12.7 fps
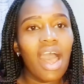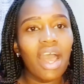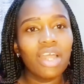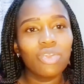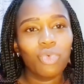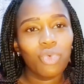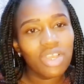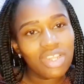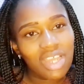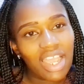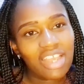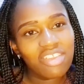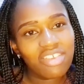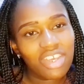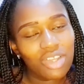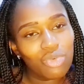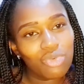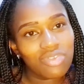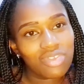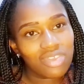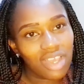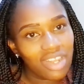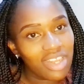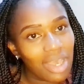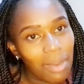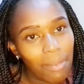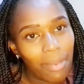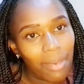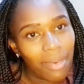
And when I tried to stand up,